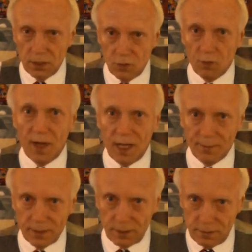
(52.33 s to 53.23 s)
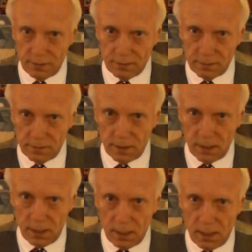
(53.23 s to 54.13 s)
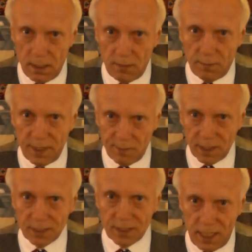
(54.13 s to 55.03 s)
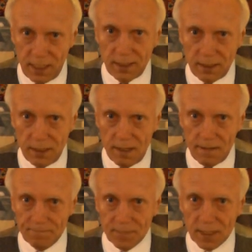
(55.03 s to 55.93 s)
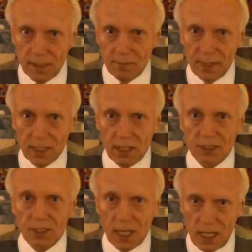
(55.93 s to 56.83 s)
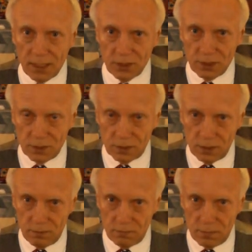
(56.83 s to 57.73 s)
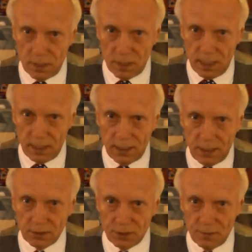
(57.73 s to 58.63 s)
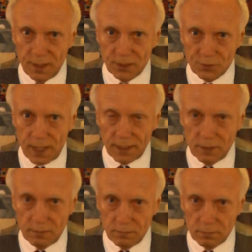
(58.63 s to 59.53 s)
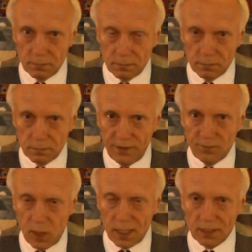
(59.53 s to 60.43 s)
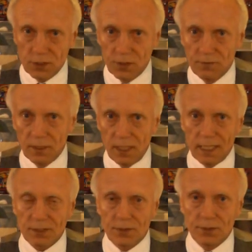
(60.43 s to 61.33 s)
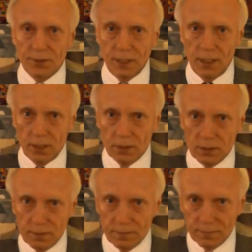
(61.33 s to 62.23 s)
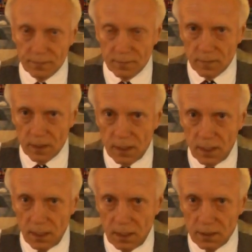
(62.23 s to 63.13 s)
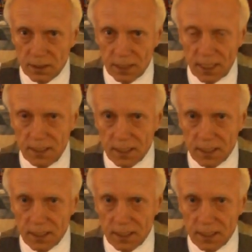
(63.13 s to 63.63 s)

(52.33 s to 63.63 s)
nor popular. But he must take it because conscience tells him it is right. We've watched over the last 30 years a steady